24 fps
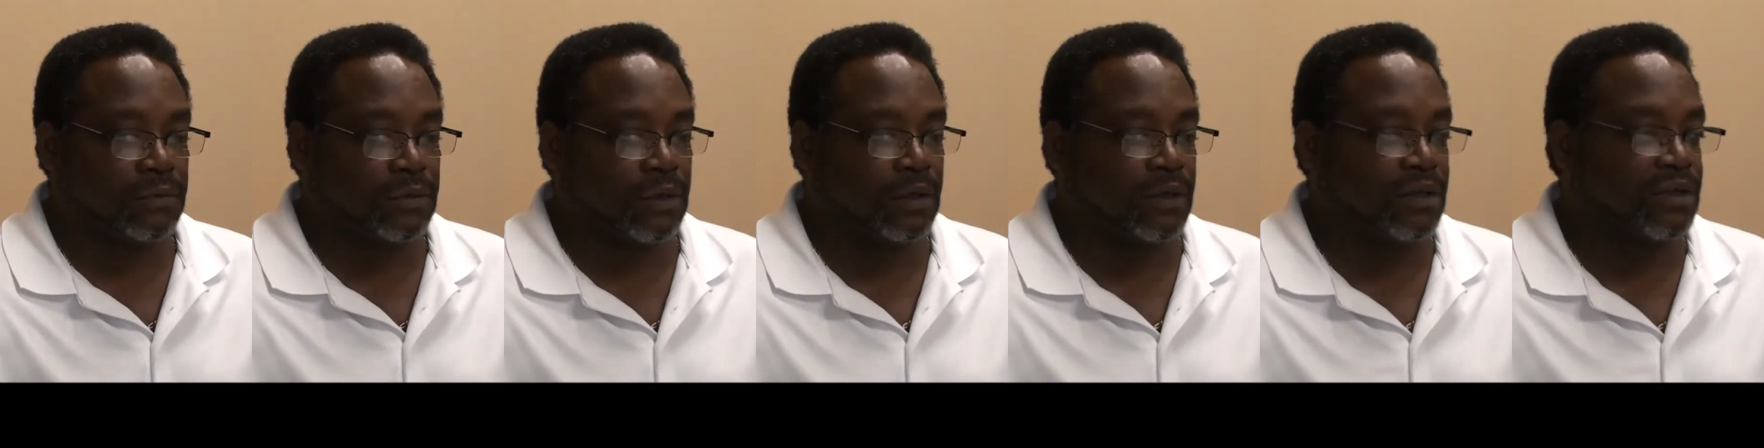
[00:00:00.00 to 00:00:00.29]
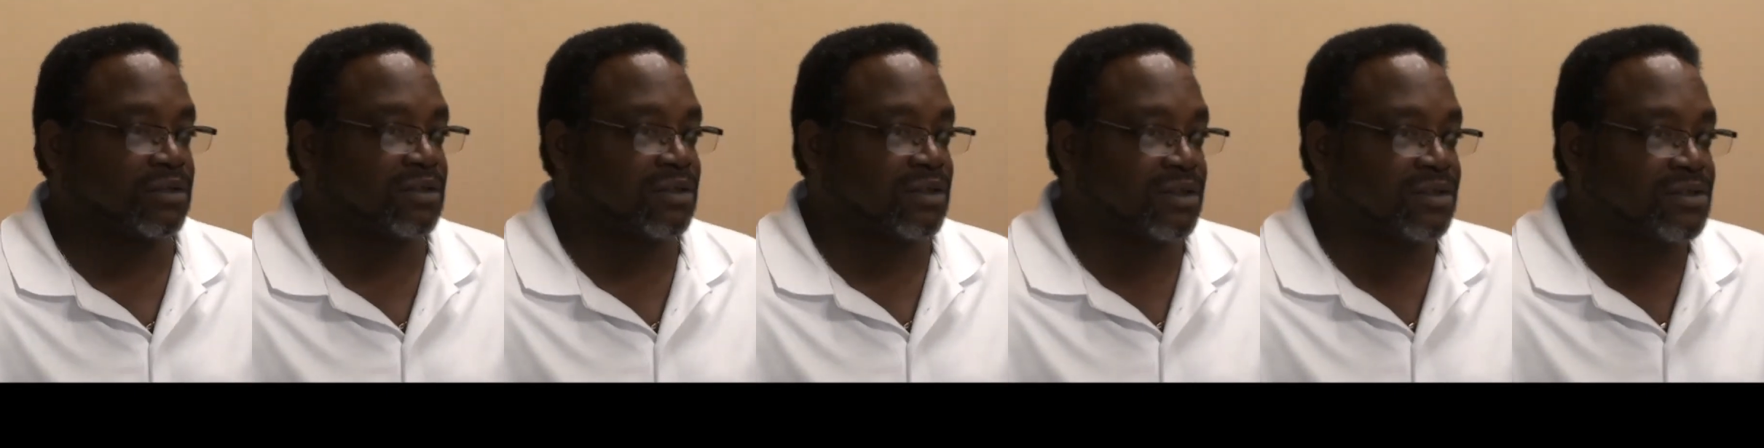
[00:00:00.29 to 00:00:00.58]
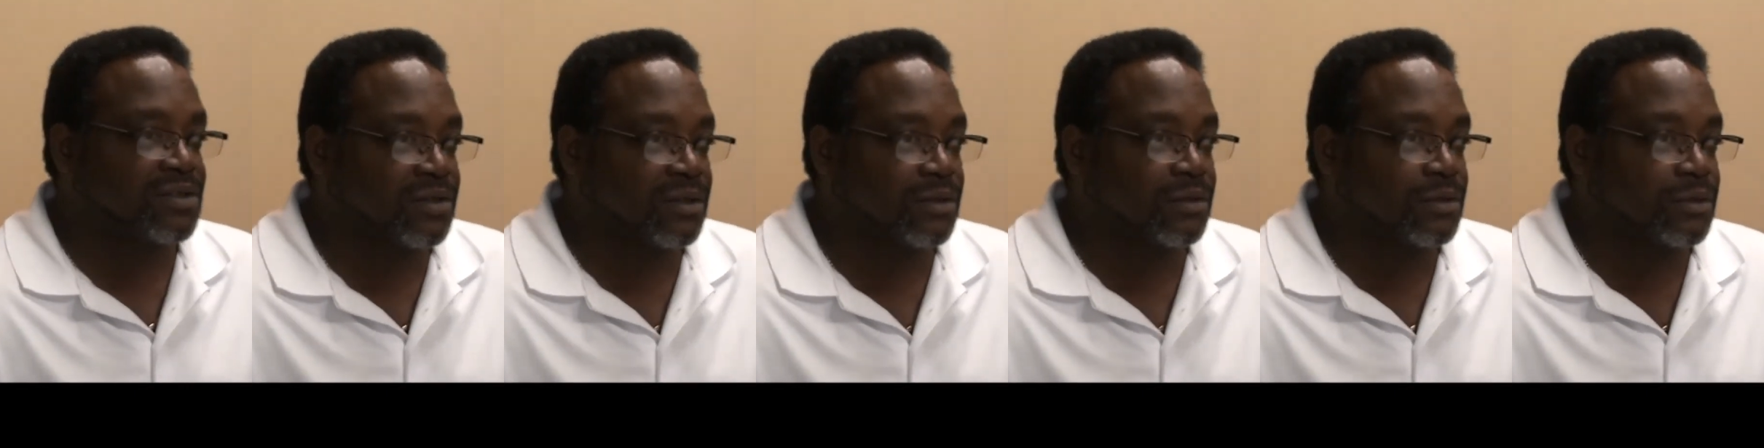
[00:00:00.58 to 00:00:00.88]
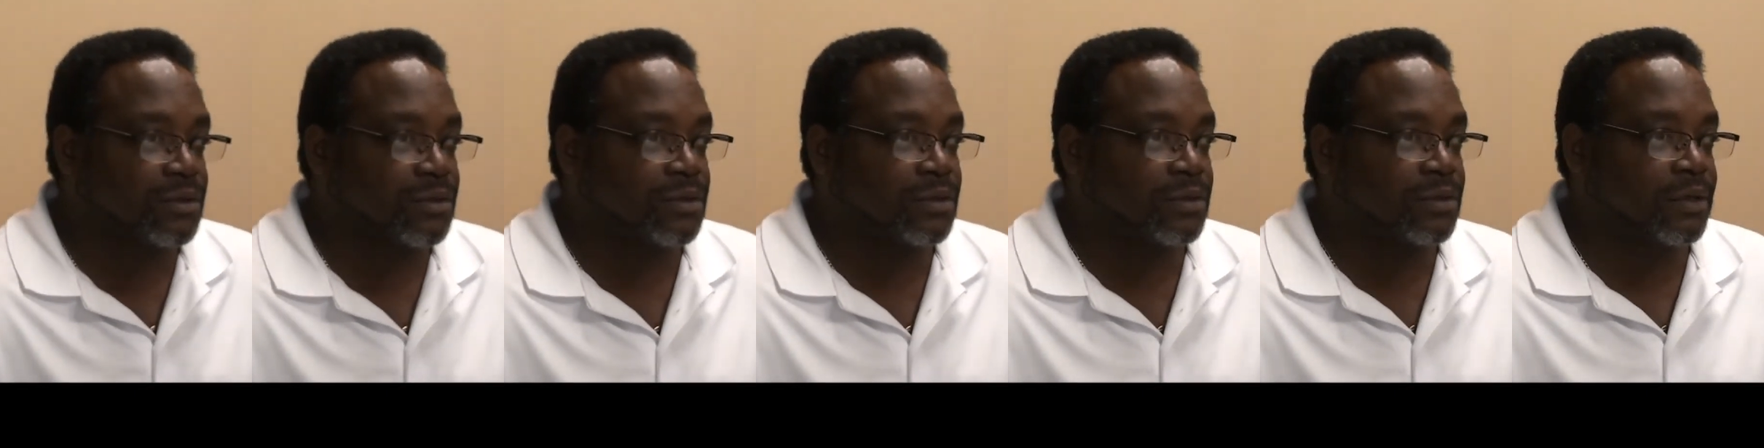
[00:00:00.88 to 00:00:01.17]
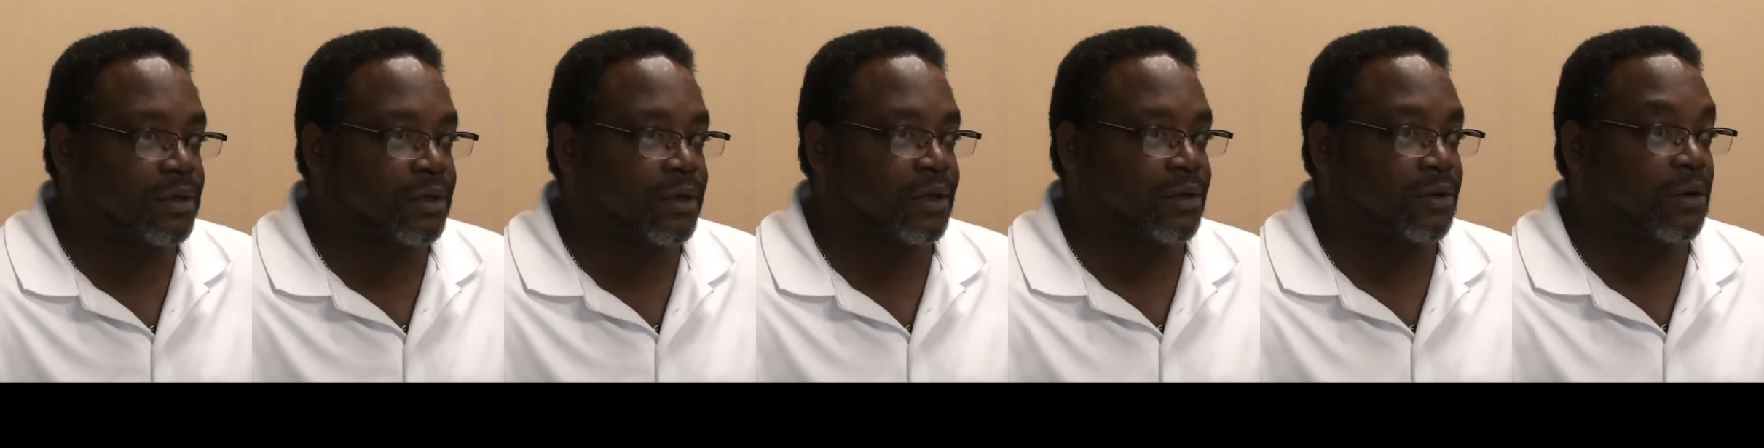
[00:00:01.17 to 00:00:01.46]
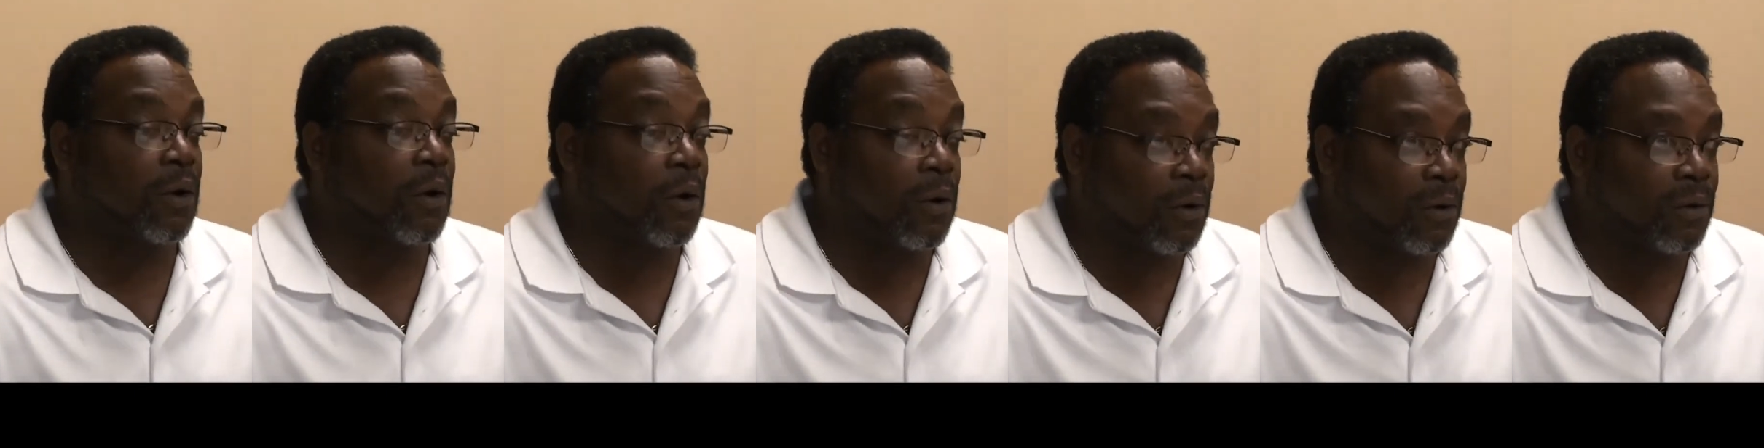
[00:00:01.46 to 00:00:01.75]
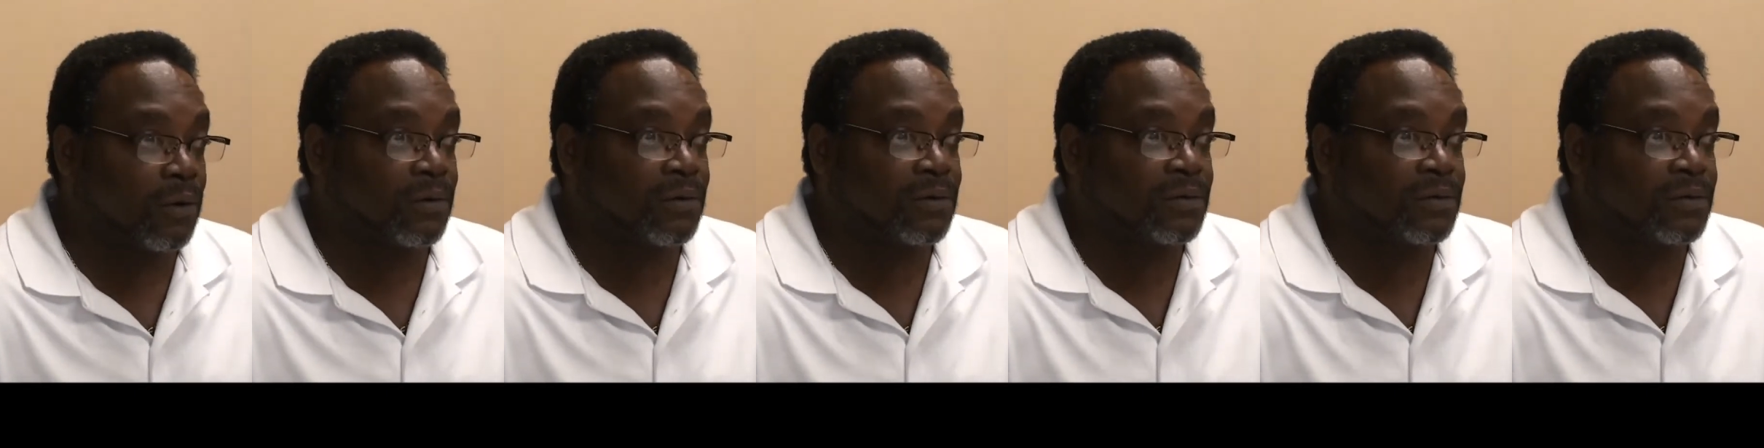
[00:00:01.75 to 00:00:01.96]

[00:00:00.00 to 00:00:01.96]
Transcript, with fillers: a good distance at all.